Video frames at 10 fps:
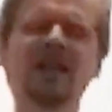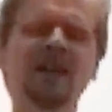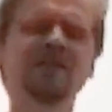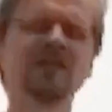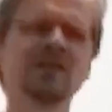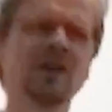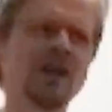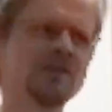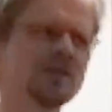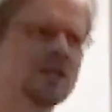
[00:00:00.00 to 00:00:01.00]
Anthony
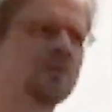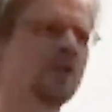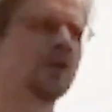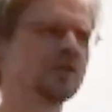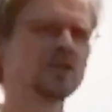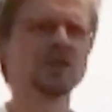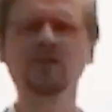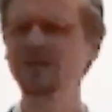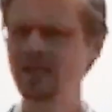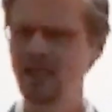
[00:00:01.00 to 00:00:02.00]
Grafton's book on
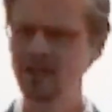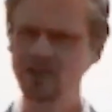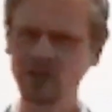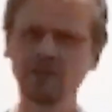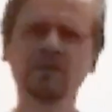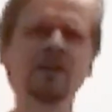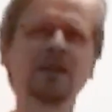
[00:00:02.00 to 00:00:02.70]
Joseph Scaliger,